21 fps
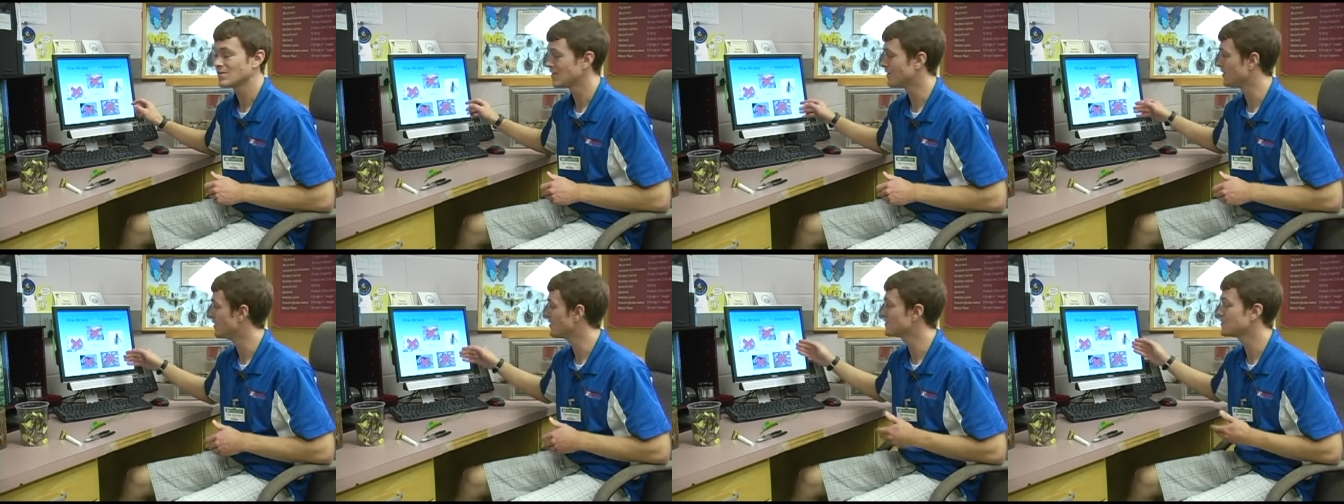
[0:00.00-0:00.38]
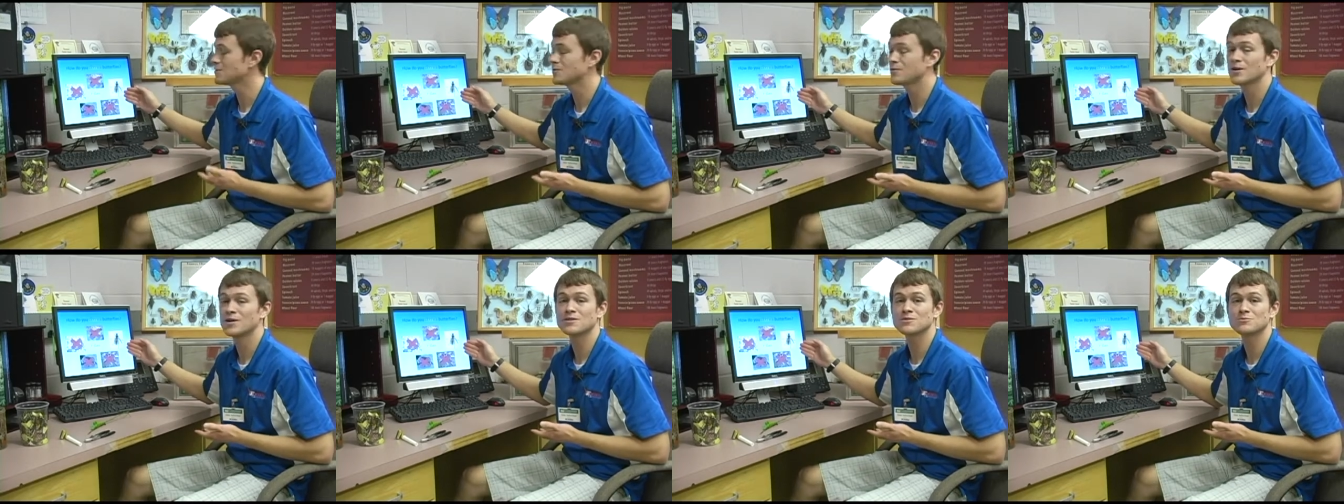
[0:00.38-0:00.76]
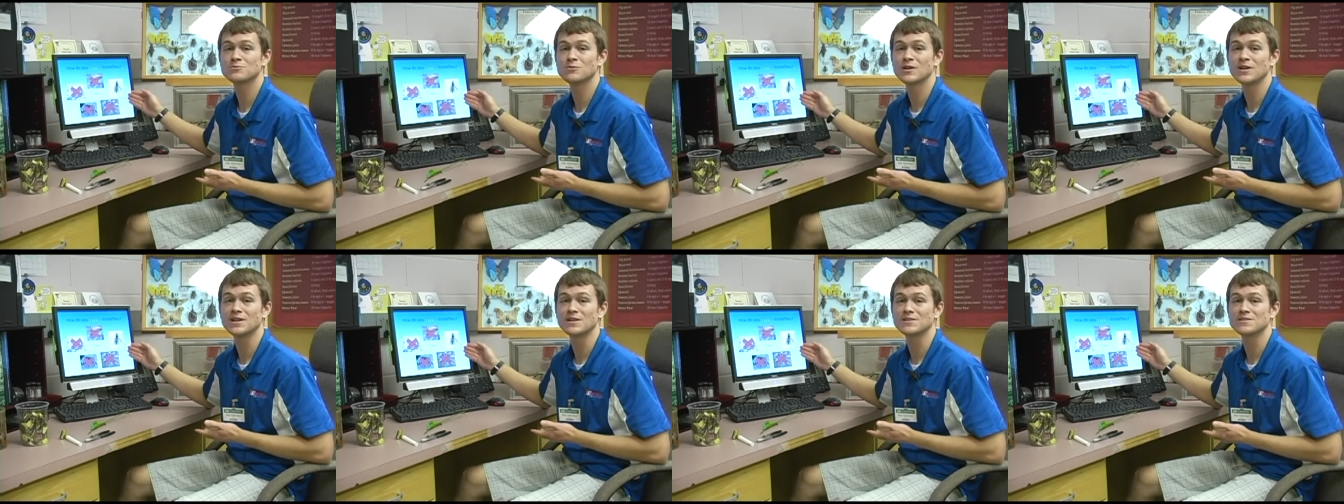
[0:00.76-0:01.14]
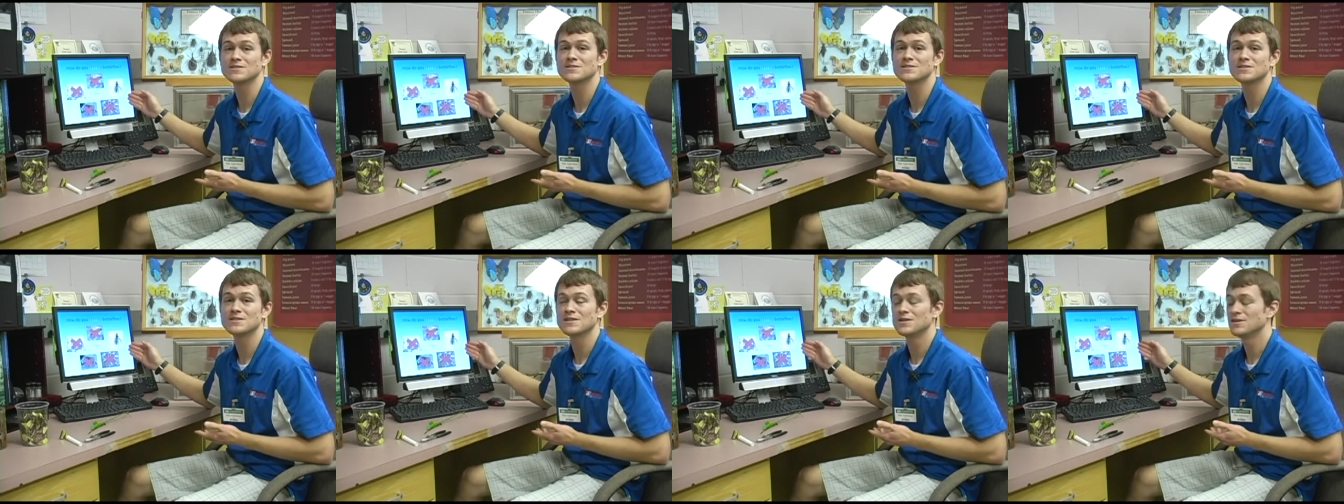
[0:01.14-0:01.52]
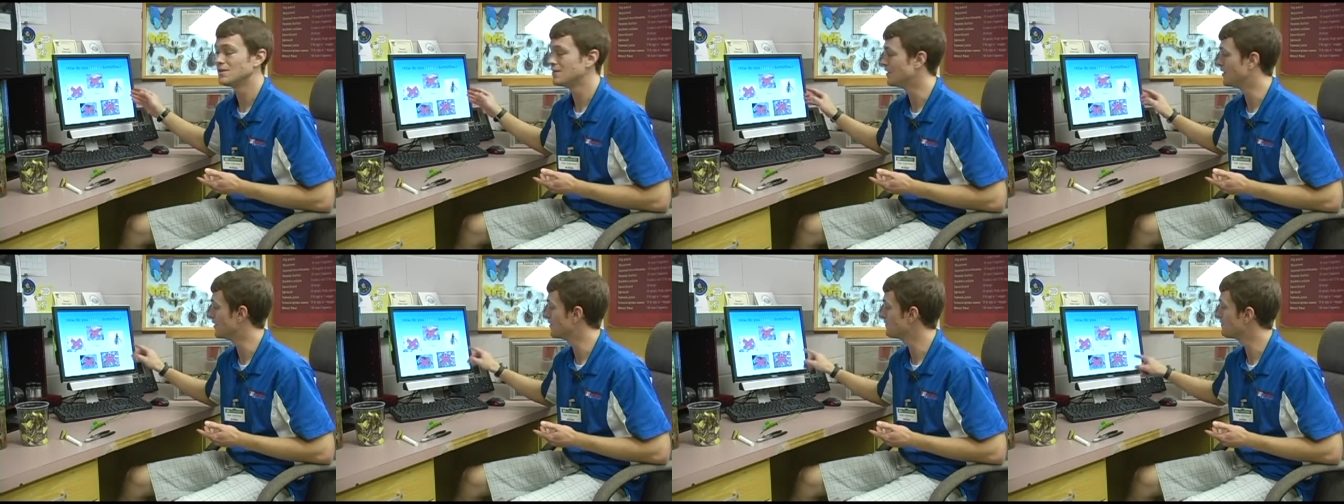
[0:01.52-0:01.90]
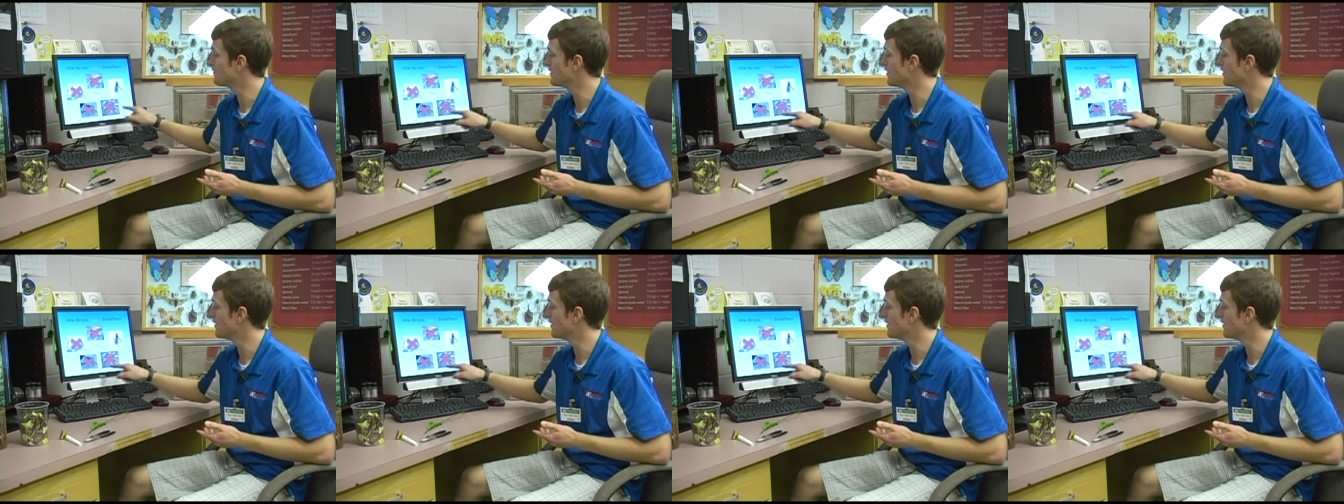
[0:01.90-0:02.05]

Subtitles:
It also has wings. None of